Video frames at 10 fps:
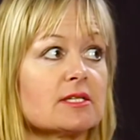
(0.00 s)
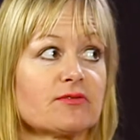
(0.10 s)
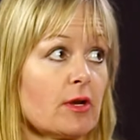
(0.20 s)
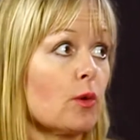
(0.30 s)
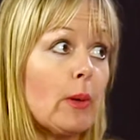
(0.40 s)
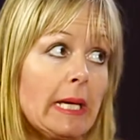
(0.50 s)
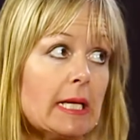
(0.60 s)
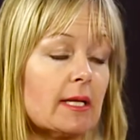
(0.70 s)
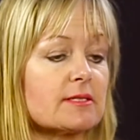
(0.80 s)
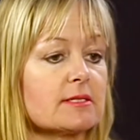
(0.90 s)
It's very
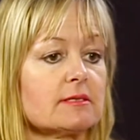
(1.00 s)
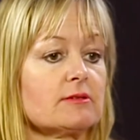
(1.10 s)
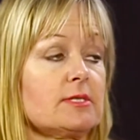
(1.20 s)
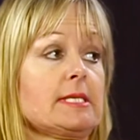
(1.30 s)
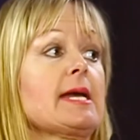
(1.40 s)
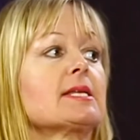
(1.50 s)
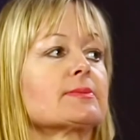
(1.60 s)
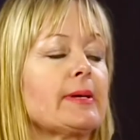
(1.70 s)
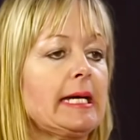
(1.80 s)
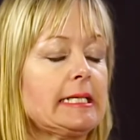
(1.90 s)
real. There's science
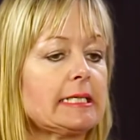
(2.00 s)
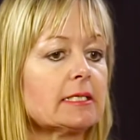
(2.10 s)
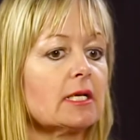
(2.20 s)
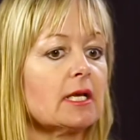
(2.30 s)
behind it.